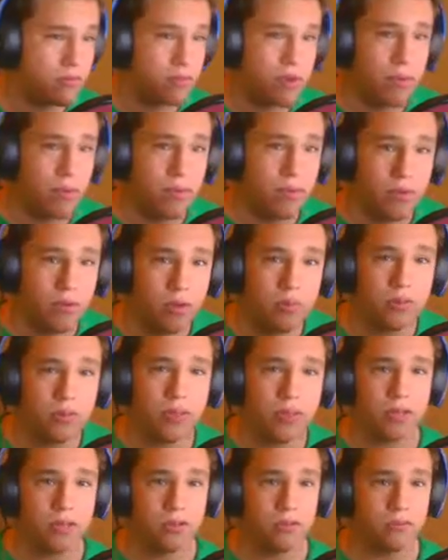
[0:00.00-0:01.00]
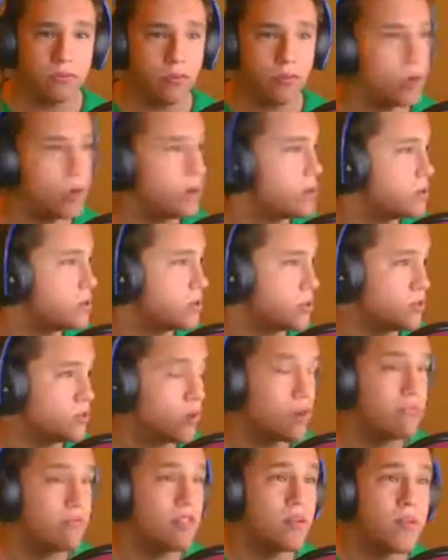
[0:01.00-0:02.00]
from a few potential employers, and
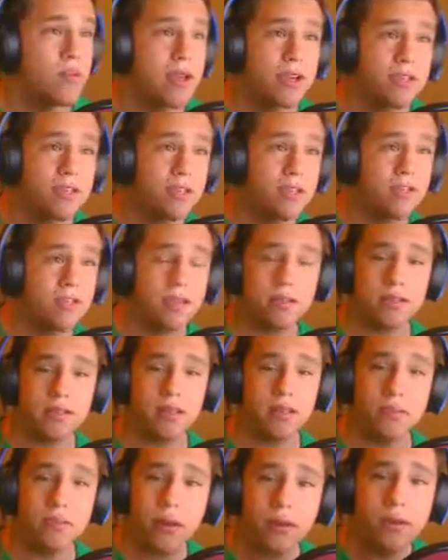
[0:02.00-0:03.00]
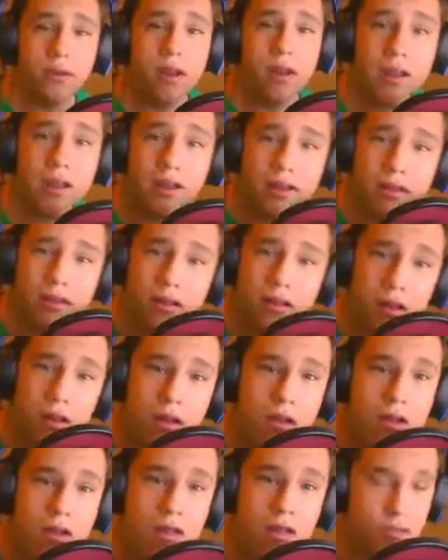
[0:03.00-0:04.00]
one of them actually sounds like a pretty good idea.
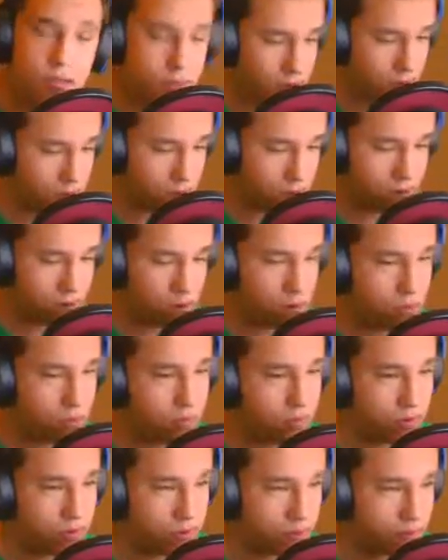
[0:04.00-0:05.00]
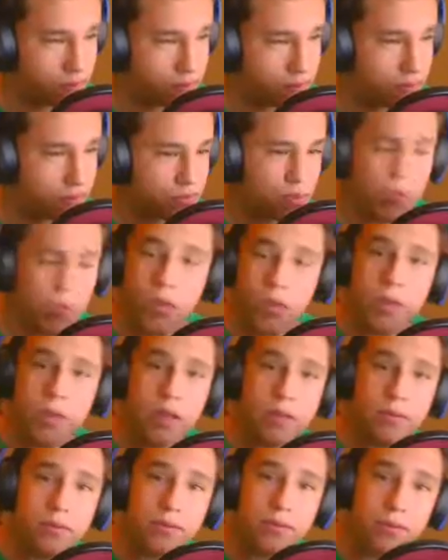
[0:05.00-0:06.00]
So hopefully we'll
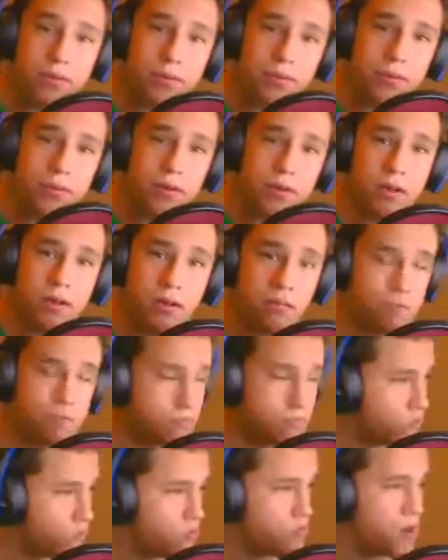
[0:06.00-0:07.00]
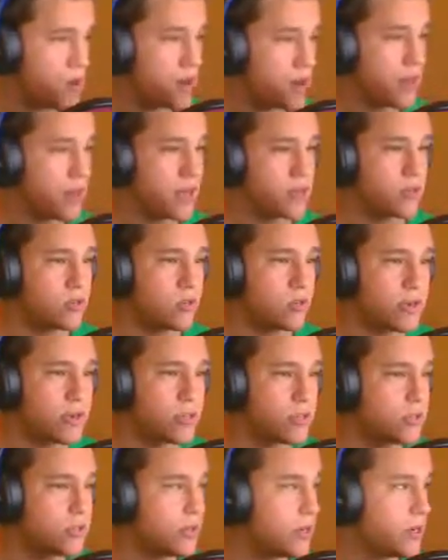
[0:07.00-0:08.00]
be able to move on in that
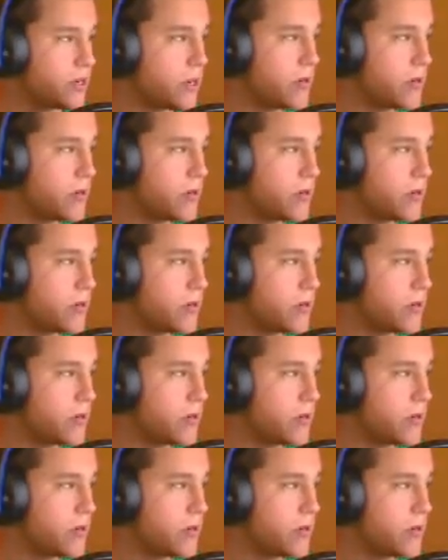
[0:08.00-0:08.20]
direction,